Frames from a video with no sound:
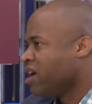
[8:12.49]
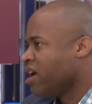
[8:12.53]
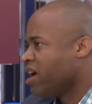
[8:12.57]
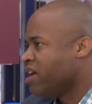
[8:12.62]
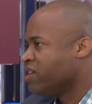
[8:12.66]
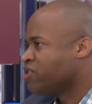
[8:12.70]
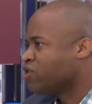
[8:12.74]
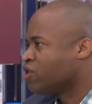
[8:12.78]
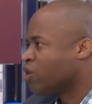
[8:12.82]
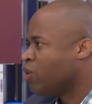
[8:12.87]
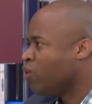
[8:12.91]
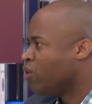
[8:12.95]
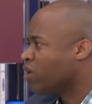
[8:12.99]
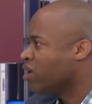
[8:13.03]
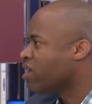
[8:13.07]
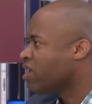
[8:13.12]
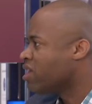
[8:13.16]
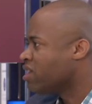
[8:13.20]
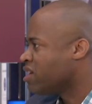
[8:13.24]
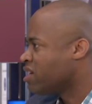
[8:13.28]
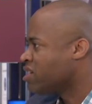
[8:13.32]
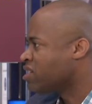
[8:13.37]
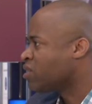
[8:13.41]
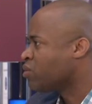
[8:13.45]
And so one of
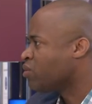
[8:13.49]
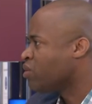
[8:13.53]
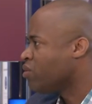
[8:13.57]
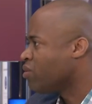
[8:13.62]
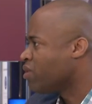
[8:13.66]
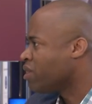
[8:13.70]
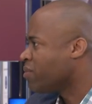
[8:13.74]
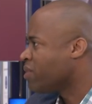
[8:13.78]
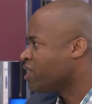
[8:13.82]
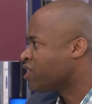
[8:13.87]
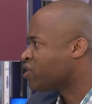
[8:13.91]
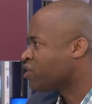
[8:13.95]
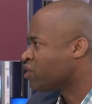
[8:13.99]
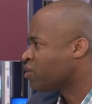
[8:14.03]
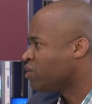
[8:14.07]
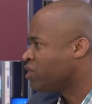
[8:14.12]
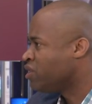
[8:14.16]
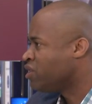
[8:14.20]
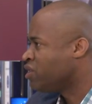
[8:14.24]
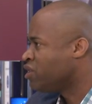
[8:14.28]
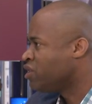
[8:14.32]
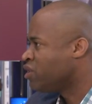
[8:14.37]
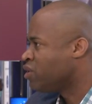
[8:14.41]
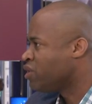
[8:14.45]
the things that we want to make sure we
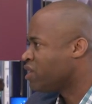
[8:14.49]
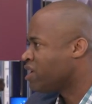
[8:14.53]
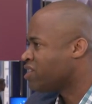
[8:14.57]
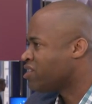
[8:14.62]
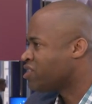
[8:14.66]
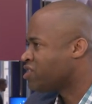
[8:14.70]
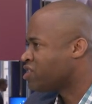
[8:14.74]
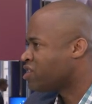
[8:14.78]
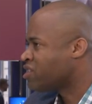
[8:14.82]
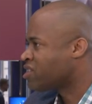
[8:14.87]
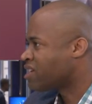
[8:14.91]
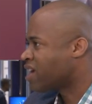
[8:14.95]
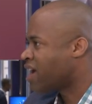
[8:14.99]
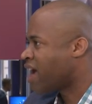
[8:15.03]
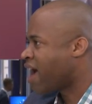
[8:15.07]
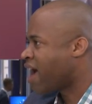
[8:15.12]
do is just